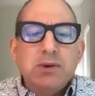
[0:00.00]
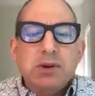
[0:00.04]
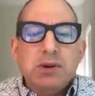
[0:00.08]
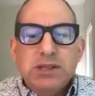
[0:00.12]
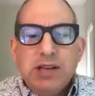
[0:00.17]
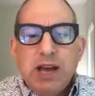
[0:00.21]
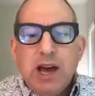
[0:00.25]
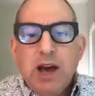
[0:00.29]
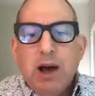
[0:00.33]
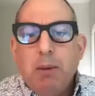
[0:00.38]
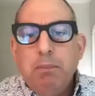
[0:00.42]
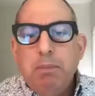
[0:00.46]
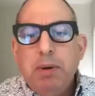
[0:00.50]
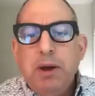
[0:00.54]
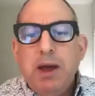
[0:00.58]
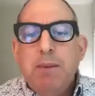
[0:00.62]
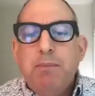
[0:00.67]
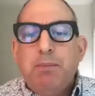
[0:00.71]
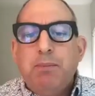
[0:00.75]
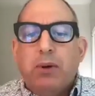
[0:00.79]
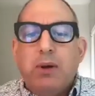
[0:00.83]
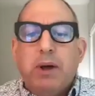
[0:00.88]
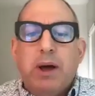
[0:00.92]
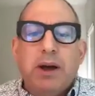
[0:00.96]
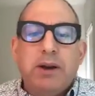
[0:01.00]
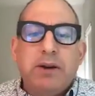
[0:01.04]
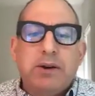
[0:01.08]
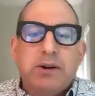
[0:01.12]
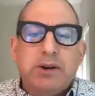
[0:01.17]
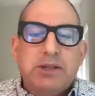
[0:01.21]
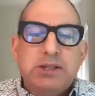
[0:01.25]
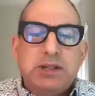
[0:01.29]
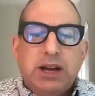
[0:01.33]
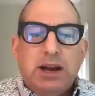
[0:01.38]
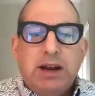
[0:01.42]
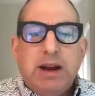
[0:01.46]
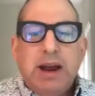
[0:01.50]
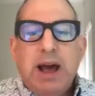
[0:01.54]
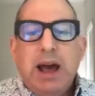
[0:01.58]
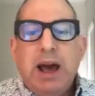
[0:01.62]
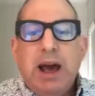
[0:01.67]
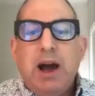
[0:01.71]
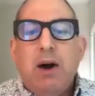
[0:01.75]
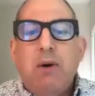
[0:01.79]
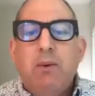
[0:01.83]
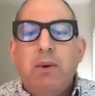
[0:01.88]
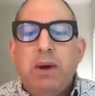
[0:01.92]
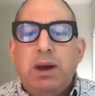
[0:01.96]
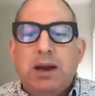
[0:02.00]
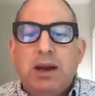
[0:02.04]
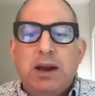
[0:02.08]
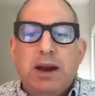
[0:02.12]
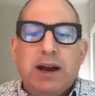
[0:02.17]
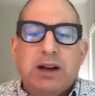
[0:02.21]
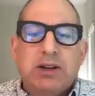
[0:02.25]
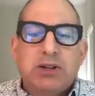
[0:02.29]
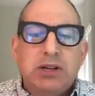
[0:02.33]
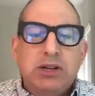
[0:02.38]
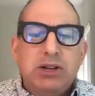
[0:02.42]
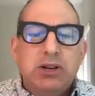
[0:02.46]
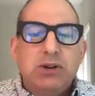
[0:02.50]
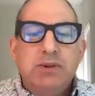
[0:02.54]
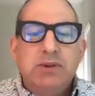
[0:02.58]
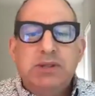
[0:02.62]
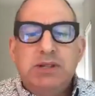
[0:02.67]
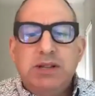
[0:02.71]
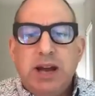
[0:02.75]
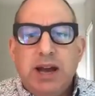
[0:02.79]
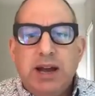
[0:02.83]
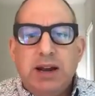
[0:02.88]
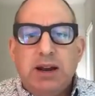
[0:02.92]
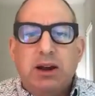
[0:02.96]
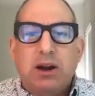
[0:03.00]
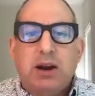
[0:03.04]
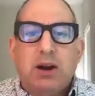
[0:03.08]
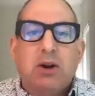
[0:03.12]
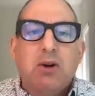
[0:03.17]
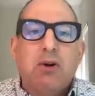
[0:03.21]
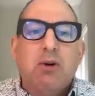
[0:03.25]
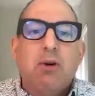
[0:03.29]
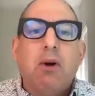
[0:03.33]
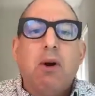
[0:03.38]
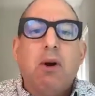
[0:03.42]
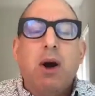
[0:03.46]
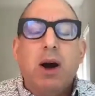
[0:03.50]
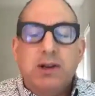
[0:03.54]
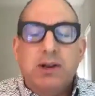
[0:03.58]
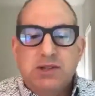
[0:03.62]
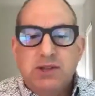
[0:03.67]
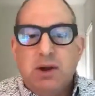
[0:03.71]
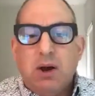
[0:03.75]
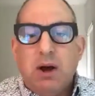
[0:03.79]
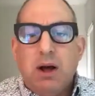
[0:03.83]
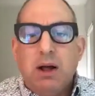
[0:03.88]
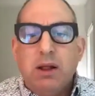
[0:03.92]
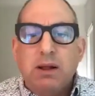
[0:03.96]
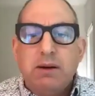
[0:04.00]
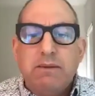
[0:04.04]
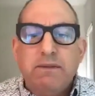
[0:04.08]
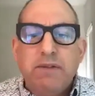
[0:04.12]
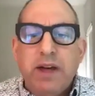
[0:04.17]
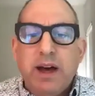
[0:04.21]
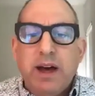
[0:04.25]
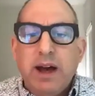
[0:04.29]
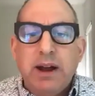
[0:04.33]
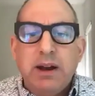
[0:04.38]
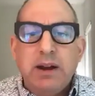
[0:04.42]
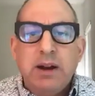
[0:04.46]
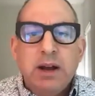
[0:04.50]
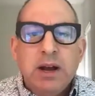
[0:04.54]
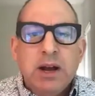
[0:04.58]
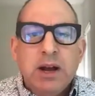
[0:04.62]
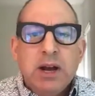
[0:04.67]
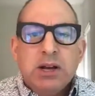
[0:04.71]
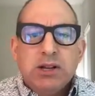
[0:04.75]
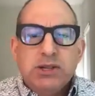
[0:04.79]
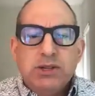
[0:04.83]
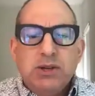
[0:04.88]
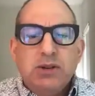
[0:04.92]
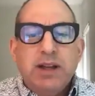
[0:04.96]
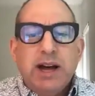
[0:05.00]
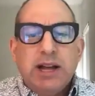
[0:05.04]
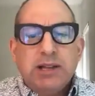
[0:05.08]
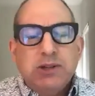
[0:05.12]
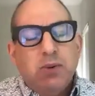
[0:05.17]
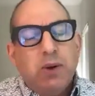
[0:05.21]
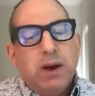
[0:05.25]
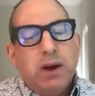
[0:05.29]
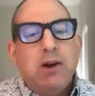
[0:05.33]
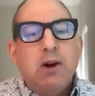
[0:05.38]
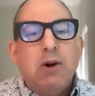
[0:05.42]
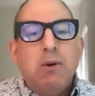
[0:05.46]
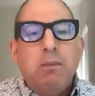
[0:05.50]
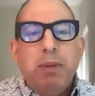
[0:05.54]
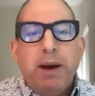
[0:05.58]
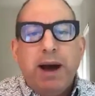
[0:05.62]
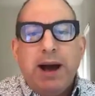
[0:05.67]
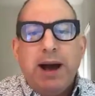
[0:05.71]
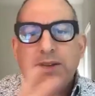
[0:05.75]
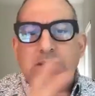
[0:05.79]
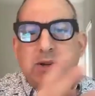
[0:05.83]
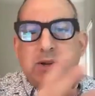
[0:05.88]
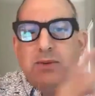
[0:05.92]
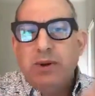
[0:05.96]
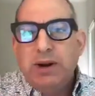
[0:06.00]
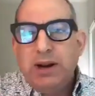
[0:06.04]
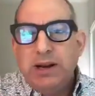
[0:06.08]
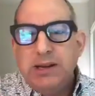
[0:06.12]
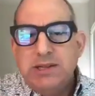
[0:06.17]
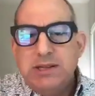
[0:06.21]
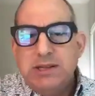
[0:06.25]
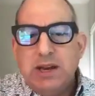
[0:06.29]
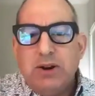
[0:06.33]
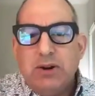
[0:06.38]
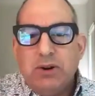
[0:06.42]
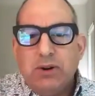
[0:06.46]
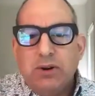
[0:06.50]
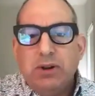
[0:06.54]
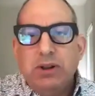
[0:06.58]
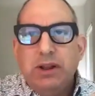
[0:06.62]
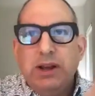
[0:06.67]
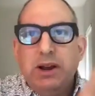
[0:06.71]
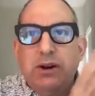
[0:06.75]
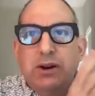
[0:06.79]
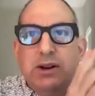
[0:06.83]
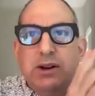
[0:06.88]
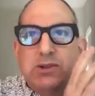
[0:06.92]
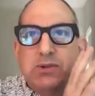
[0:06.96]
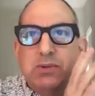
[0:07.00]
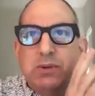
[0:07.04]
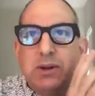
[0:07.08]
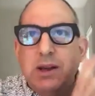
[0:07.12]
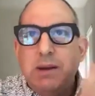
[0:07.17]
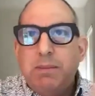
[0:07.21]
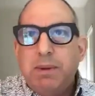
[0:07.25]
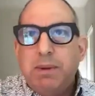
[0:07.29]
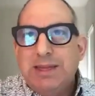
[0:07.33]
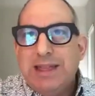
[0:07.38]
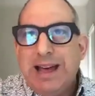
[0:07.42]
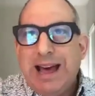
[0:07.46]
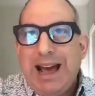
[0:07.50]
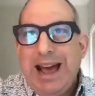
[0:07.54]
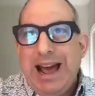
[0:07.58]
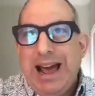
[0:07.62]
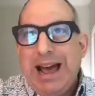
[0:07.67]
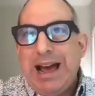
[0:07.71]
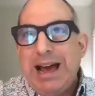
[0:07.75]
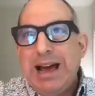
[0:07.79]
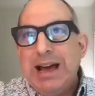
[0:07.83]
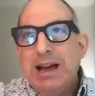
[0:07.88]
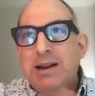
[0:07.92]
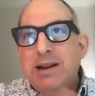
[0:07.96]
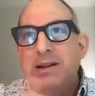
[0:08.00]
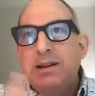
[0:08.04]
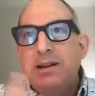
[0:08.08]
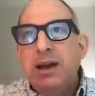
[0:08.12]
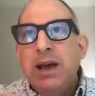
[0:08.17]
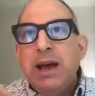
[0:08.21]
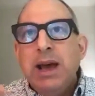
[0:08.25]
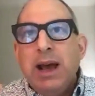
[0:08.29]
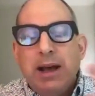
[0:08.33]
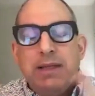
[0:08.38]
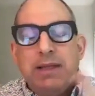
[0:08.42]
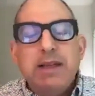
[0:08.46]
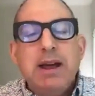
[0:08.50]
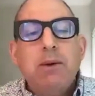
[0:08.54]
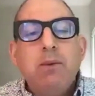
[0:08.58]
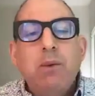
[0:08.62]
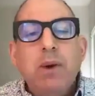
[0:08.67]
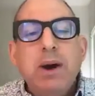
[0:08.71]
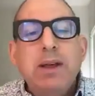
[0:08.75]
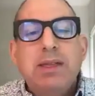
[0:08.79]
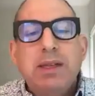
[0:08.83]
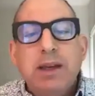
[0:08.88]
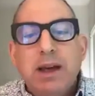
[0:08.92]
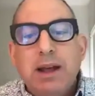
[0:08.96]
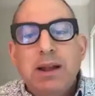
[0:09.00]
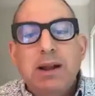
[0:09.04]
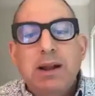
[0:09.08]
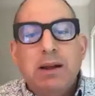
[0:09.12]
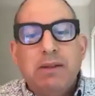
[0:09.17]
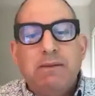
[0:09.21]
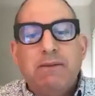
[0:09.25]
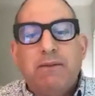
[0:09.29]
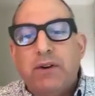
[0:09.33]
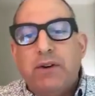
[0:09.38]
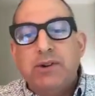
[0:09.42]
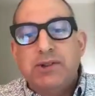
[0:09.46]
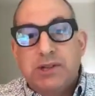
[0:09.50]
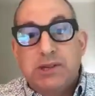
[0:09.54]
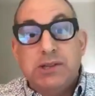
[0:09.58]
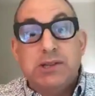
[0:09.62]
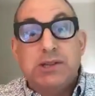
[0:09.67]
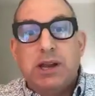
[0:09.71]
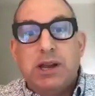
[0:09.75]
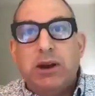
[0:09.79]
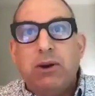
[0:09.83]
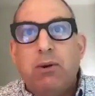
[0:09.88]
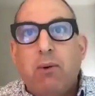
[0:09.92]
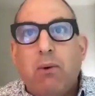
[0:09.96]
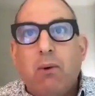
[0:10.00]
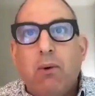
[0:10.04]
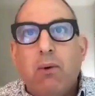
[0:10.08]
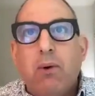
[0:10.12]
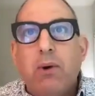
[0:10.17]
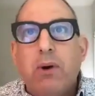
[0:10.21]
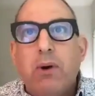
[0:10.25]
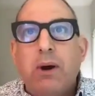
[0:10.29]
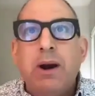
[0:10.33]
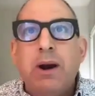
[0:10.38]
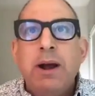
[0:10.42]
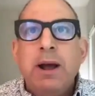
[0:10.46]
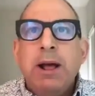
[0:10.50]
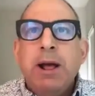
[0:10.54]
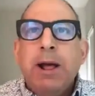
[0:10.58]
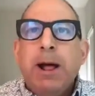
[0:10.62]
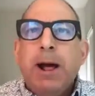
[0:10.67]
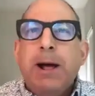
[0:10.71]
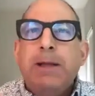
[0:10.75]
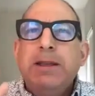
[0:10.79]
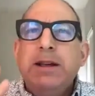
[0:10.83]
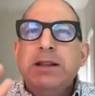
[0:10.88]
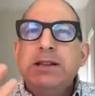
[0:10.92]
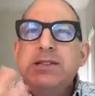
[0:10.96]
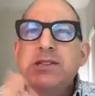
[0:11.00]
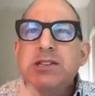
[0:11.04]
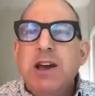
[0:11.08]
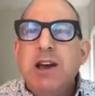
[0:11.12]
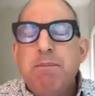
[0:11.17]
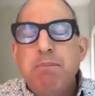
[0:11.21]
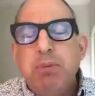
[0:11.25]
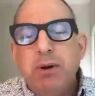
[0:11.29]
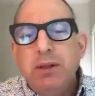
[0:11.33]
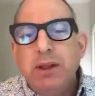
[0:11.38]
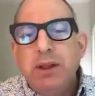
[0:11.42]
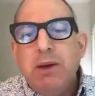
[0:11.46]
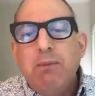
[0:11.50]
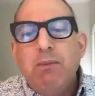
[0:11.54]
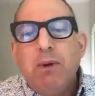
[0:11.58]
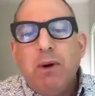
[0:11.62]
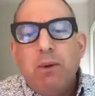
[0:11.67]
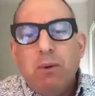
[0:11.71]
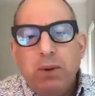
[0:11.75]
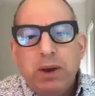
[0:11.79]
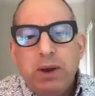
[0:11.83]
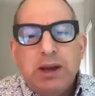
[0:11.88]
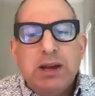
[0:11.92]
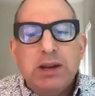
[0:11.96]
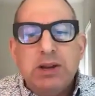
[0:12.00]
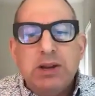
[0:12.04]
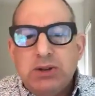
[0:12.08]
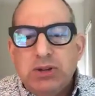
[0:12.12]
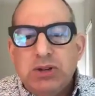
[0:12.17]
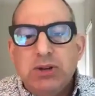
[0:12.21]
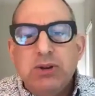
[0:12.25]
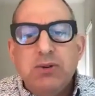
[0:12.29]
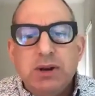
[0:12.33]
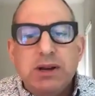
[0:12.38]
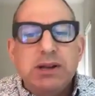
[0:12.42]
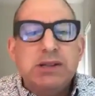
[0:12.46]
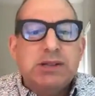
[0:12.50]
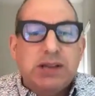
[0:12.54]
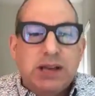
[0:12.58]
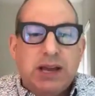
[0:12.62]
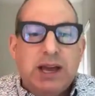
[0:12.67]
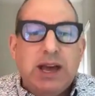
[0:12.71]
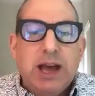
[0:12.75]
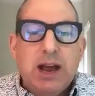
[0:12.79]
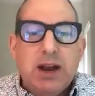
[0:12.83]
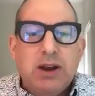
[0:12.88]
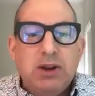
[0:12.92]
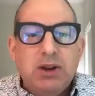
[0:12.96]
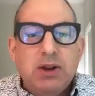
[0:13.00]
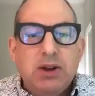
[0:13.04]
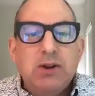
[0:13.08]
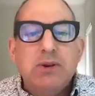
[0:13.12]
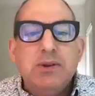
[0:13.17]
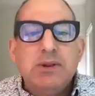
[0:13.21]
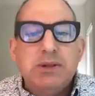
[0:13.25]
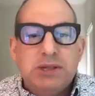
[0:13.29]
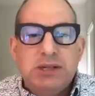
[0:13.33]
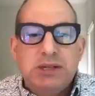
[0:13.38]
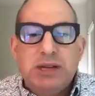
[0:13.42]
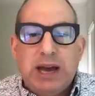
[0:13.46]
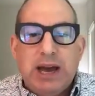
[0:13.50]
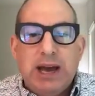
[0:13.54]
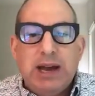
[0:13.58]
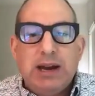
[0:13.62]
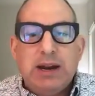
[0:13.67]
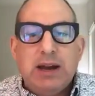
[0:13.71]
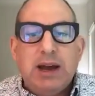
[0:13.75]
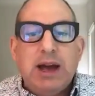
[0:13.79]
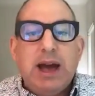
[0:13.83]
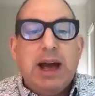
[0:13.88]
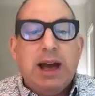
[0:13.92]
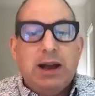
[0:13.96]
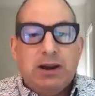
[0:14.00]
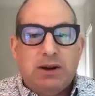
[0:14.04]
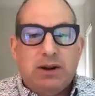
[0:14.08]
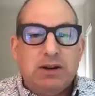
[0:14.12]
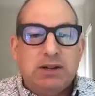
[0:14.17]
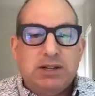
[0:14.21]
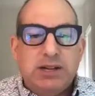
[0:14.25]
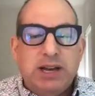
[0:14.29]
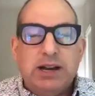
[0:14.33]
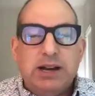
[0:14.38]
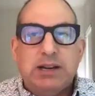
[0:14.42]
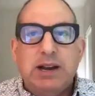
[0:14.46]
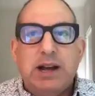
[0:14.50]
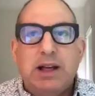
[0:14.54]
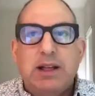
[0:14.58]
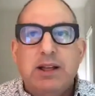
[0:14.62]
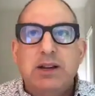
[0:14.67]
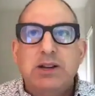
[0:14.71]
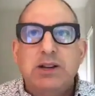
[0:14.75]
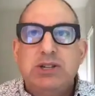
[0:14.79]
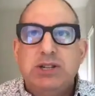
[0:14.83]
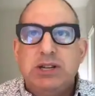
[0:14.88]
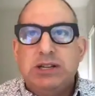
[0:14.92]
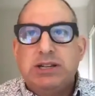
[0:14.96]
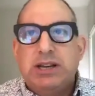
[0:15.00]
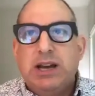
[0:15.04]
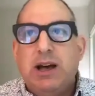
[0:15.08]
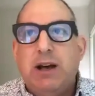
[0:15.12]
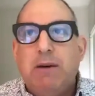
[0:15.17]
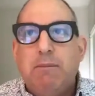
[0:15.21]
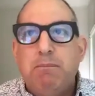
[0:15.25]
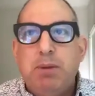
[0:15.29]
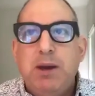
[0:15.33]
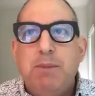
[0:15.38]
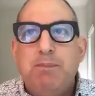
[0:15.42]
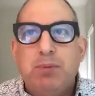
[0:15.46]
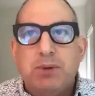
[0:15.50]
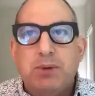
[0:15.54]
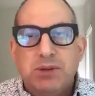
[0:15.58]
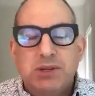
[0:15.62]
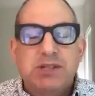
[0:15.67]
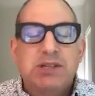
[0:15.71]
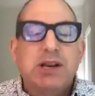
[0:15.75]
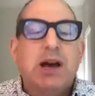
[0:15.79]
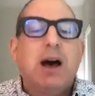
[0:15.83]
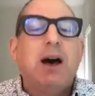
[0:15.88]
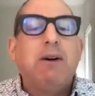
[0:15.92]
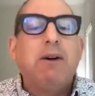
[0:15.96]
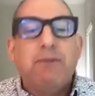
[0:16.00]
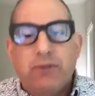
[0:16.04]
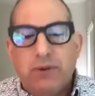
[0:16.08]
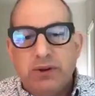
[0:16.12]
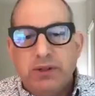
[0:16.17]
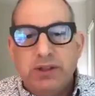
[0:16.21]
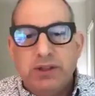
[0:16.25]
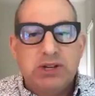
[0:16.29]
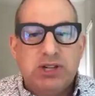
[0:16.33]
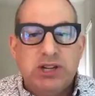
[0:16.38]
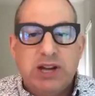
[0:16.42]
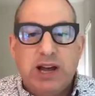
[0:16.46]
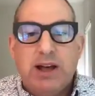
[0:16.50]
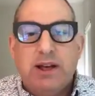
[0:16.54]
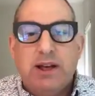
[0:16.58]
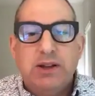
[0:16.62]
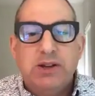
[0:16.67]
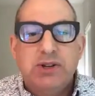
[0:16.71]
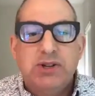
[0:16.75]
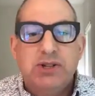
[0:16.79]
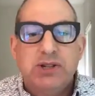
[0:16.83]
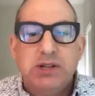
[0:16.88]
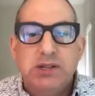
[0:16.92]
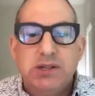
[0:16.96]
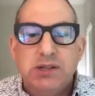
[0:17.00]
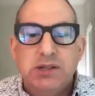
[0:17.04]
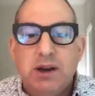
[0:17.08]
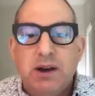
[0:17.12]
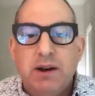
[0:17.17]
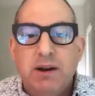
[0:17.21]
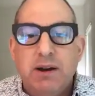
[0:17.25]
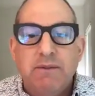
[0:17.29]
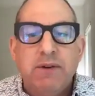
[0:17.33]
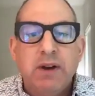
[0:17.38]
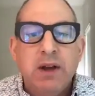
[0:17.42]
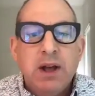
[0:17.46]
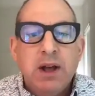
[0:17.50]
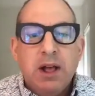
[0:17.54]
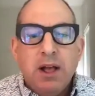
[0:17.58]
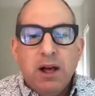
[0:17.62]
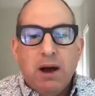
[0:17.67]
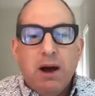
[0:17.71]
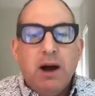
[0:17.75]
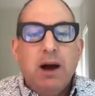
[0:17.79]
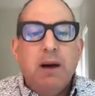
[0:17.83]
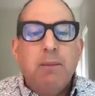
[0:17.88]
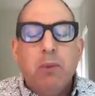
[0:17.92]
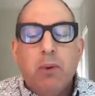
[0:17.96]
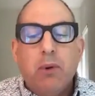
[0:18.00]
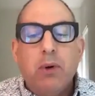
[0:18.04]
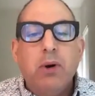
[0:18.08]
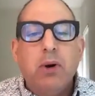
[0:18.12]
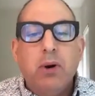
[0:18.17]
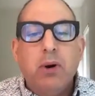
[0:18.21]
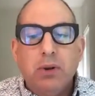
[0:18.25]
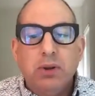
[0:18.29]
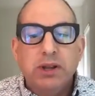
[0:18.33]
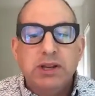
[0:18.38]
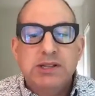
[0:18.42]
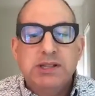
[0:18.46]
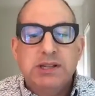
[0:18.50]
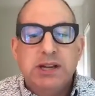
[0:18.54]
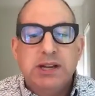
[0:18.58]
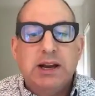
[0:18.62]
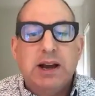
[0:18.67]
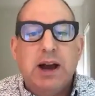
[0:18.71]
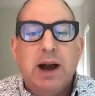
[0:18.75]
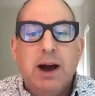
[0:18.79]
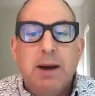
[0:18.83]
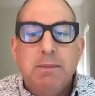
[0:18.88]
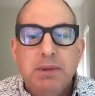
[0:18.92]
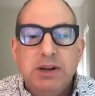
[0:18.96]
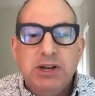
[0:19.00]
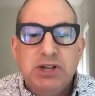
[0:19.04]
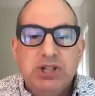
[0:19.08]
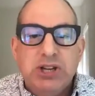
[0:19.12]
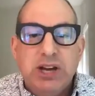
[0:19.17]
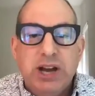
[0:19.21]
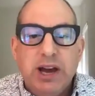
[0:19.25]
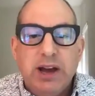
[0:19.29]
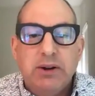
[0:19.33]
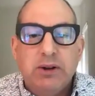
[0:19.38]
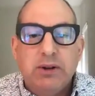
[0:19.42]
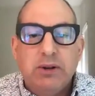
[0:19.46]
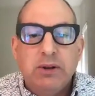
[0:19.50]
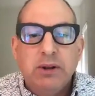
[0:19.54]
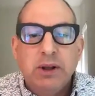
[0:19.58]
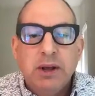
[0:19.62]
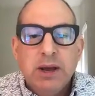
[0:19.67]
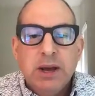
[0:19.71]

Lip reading: is help people understand how we can actually use data across all of that. So that's why I go back to what I said earlier. It's really about the and then with and versus an or. And then separately, what we can do is, again, use data and our technology to help people solve for the challenges of a more holistic omnichannel